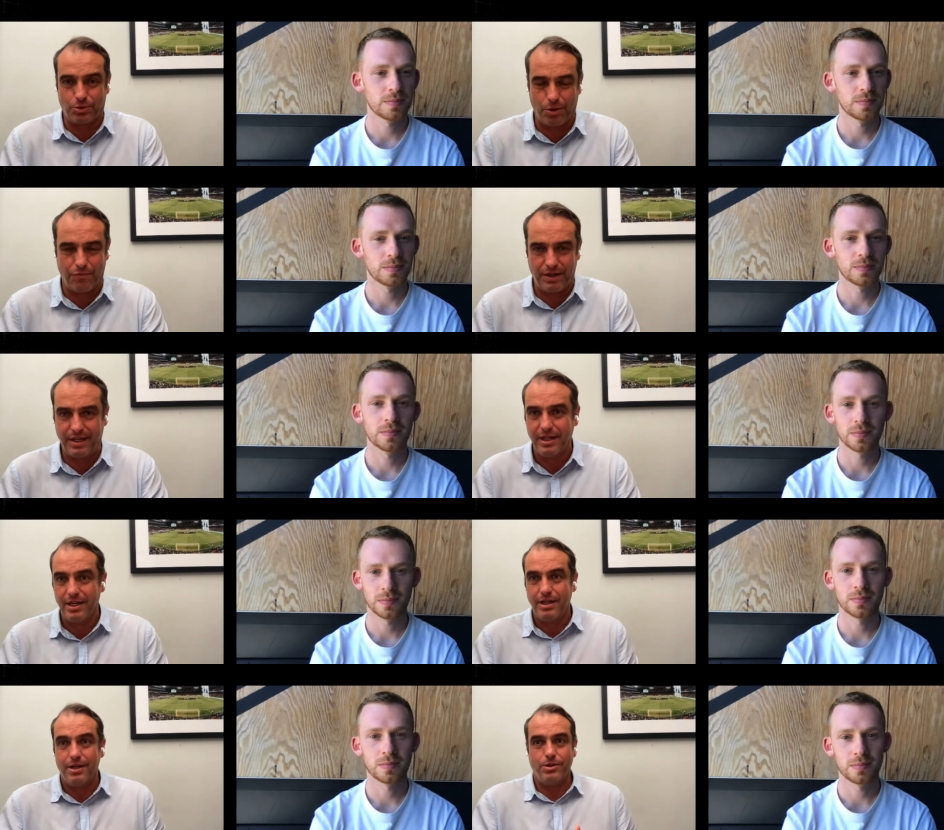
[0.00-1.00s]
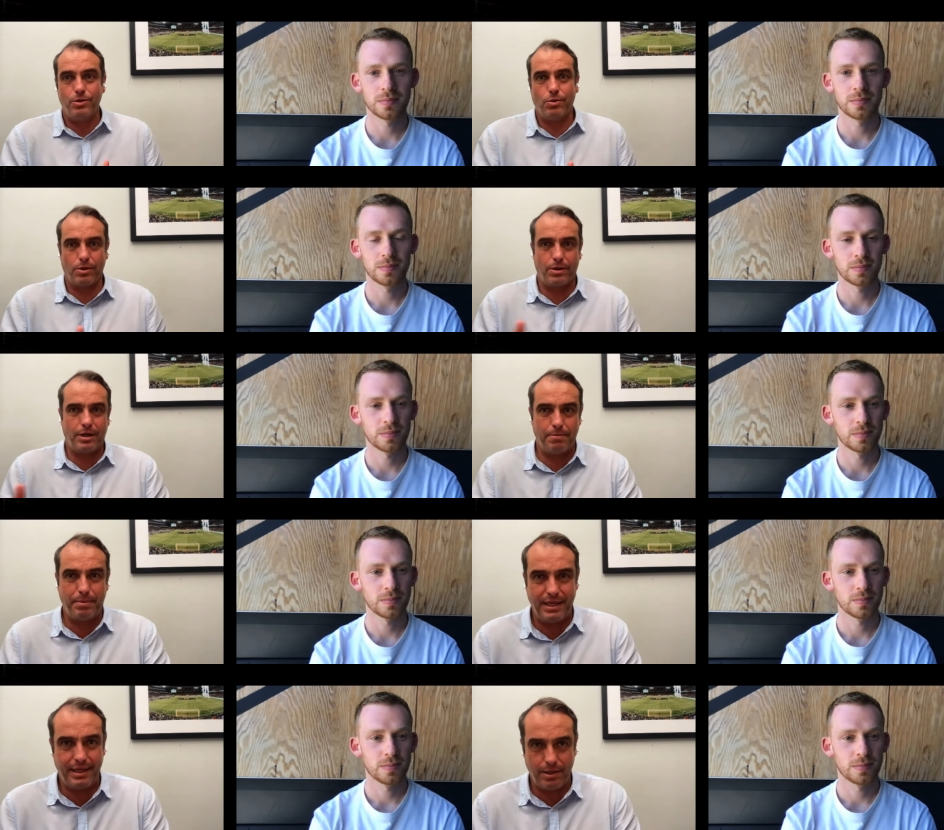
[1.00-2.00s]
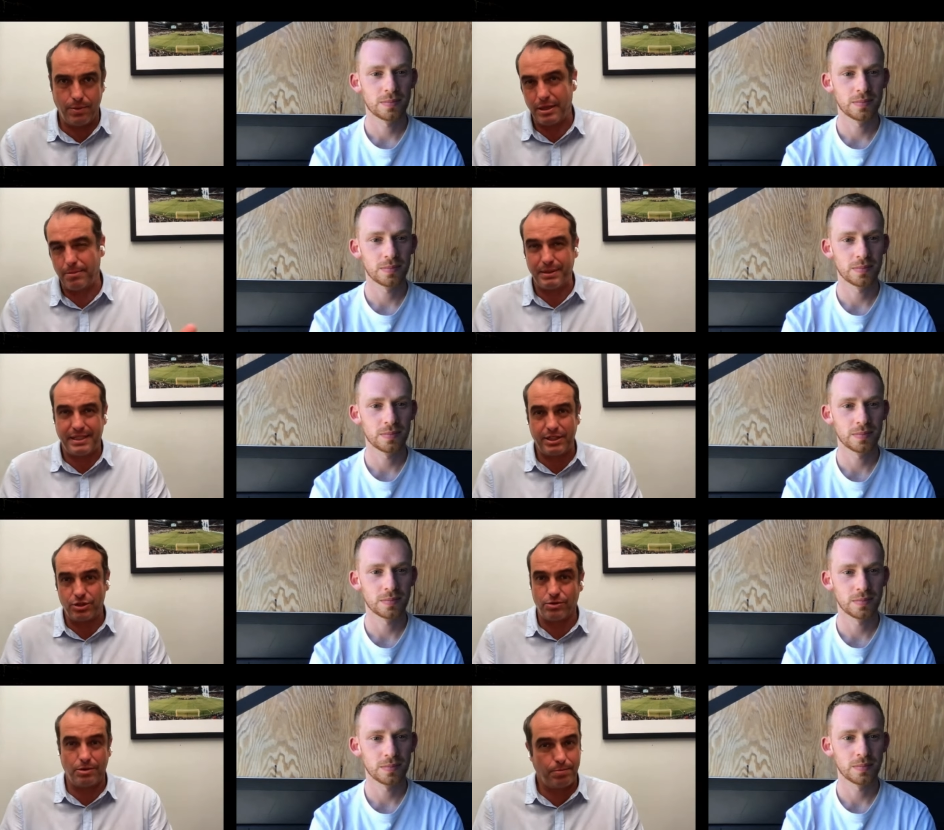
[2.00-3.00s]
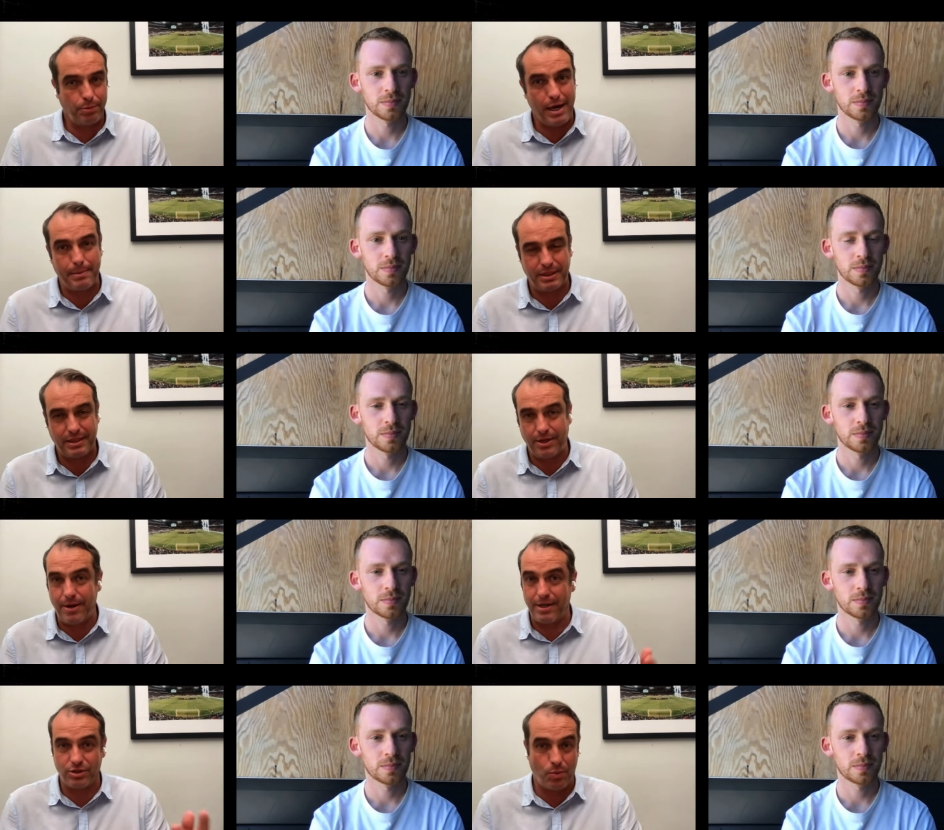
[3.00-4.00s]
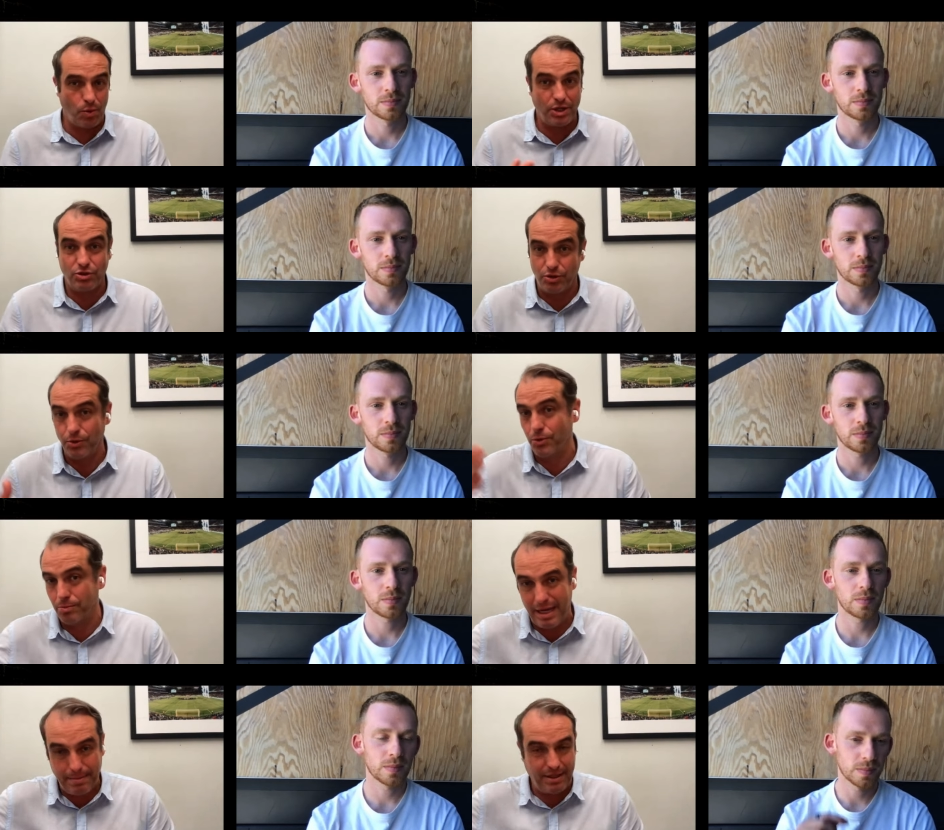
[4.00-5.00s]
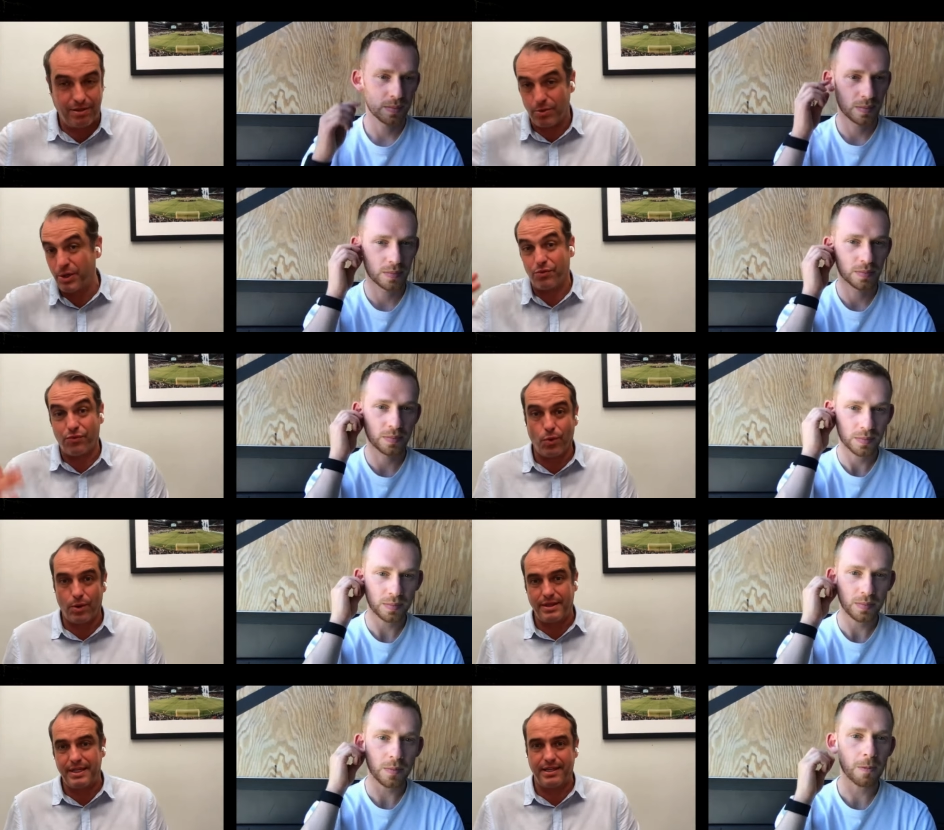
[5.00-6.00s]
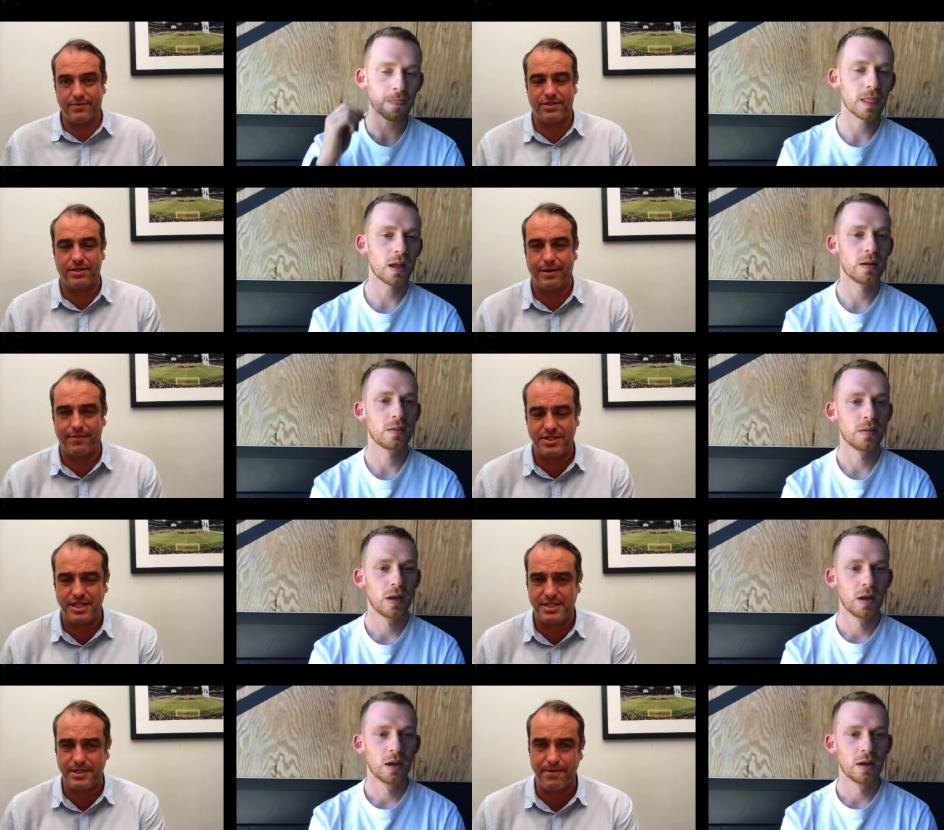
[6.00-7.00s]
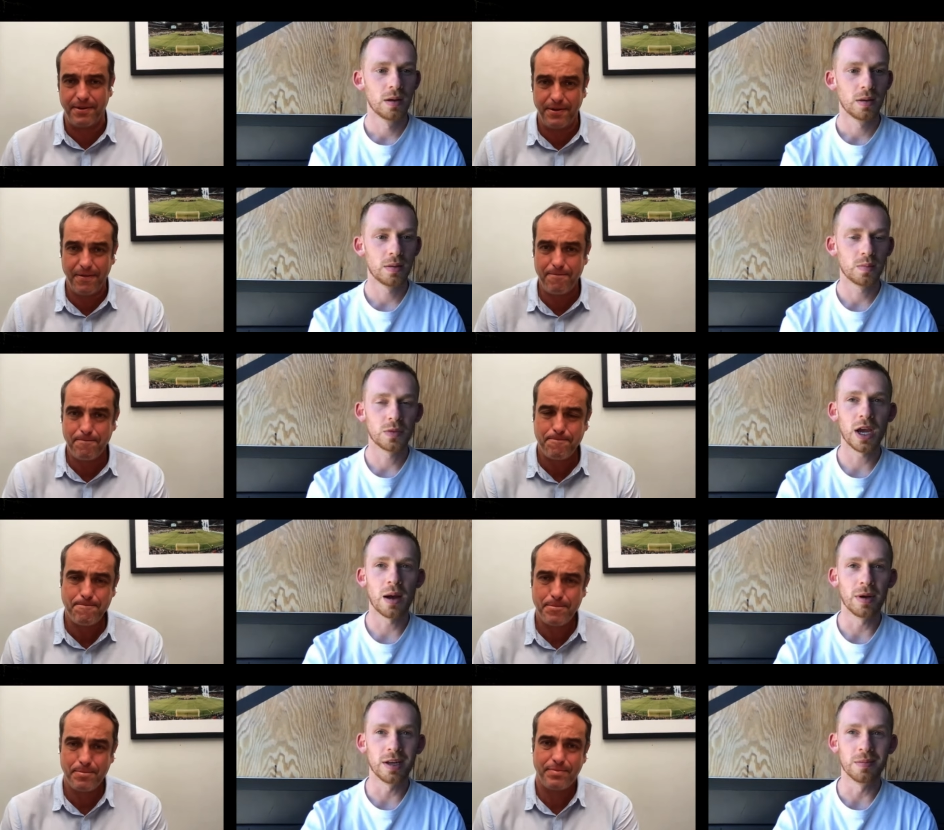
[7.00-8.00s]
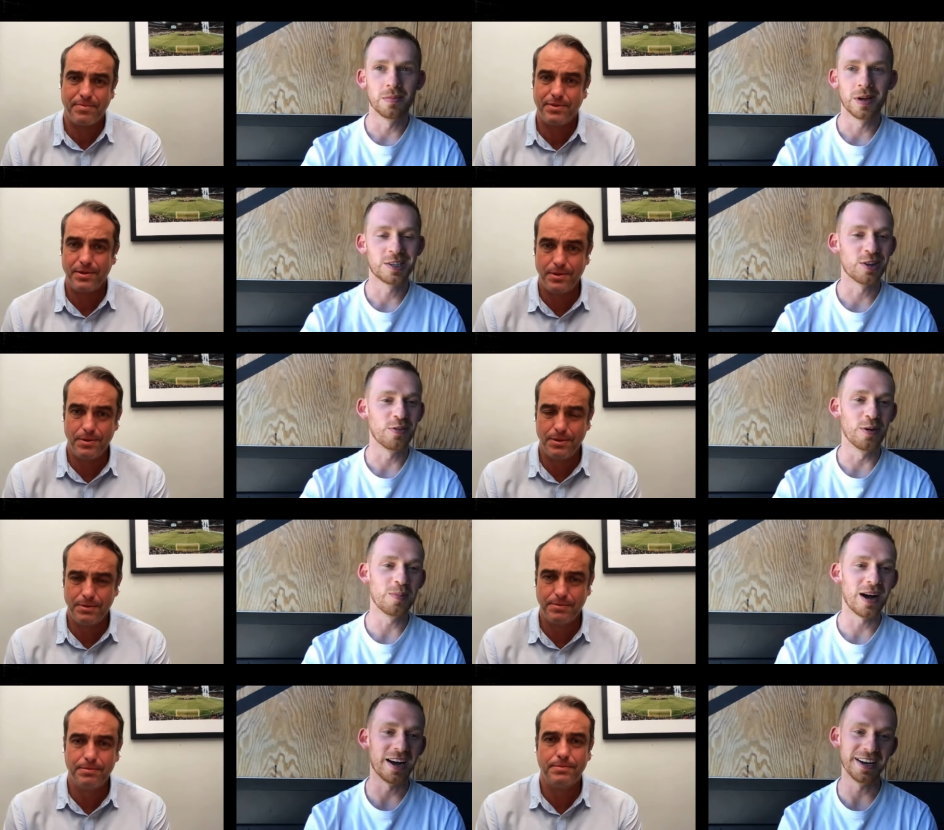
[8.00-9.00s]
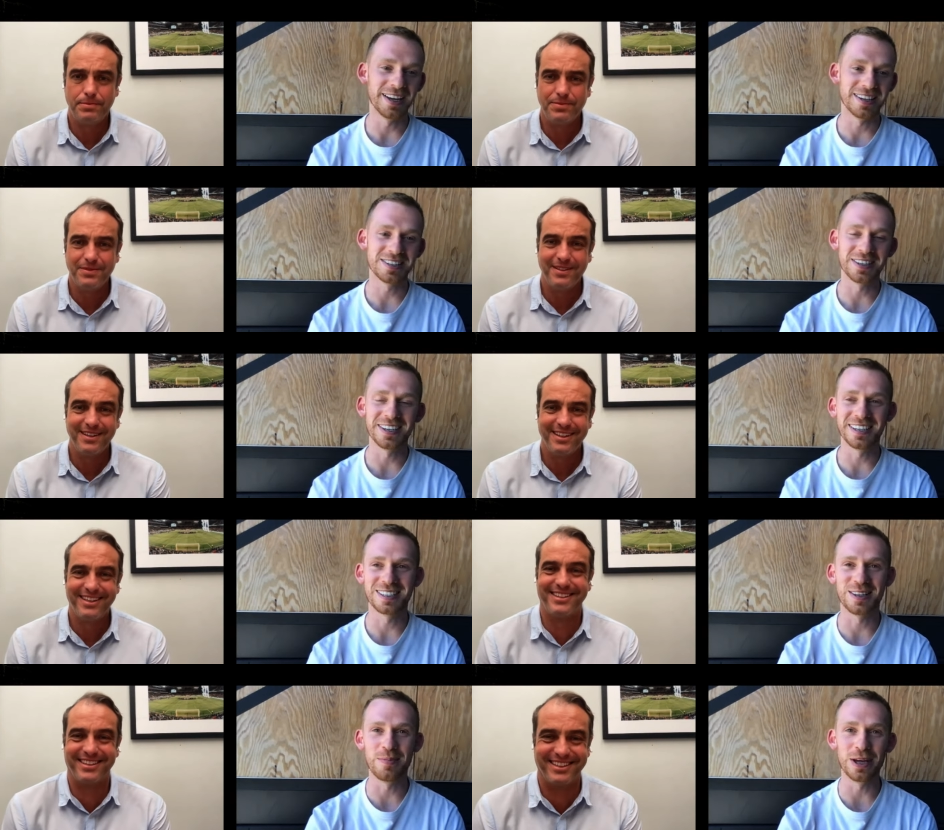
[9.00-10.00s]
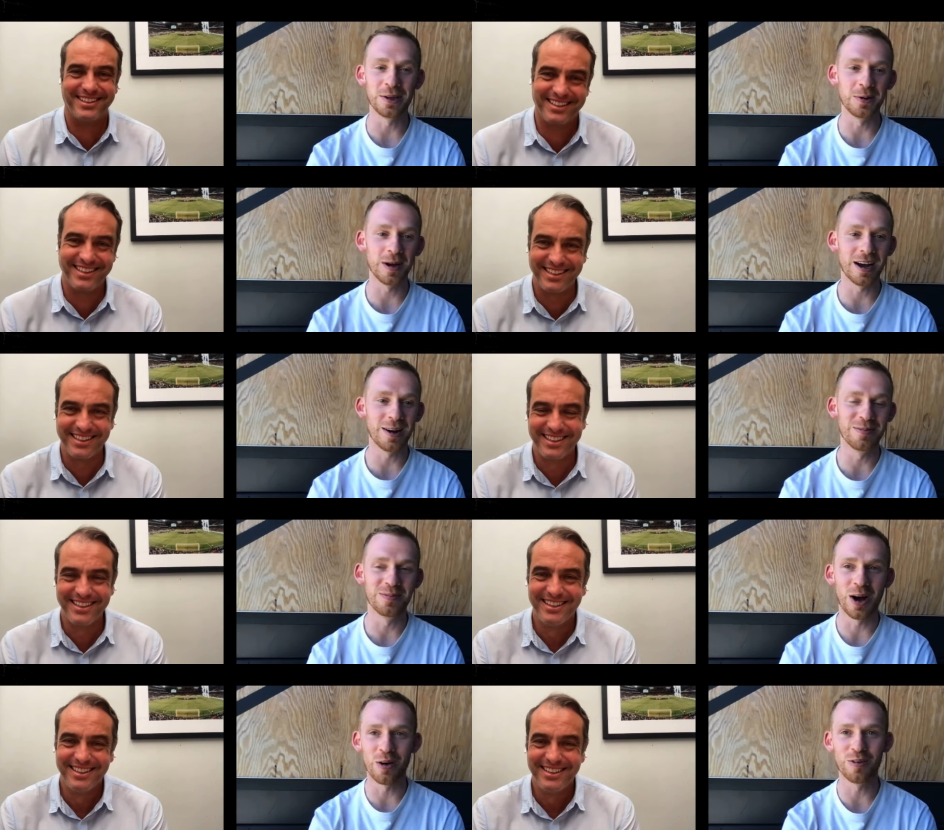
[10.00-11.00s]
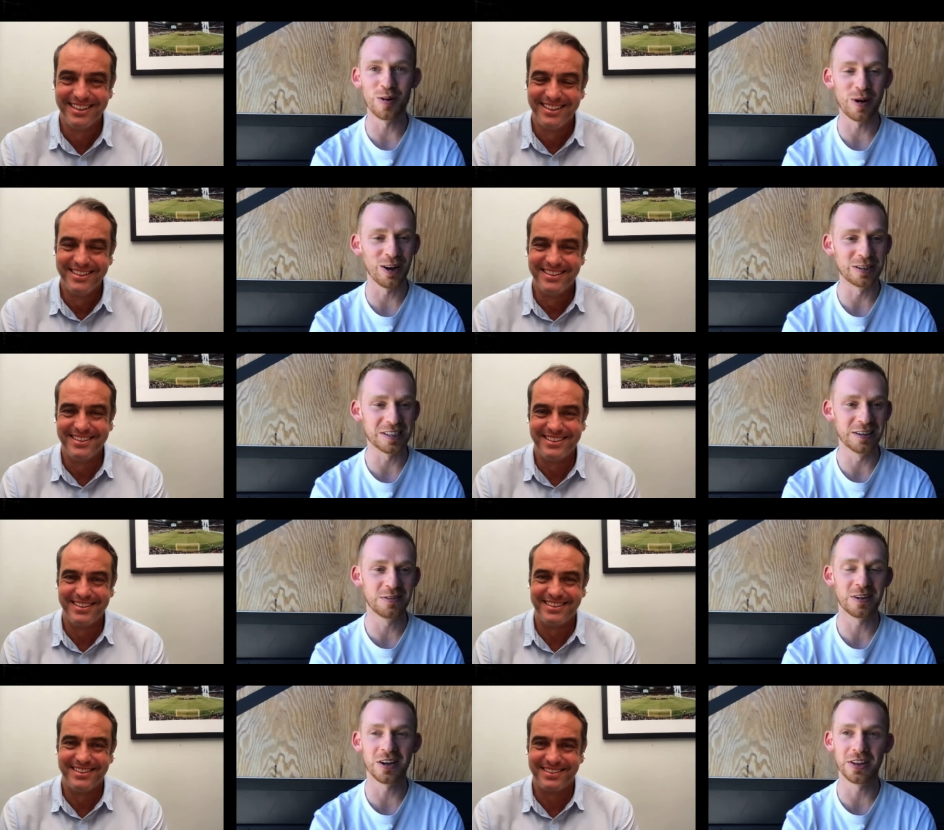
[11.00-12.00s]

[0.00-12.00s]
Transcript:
Speaker 1: trophy, you are going to be here with the potential to perhaps get your hands on one, two, maybe three or four at the
Speaker 2: end of, of the season? Yeah, I mean, it's the fun part, isn't it? It's the it's the bit that um, all footballers live for,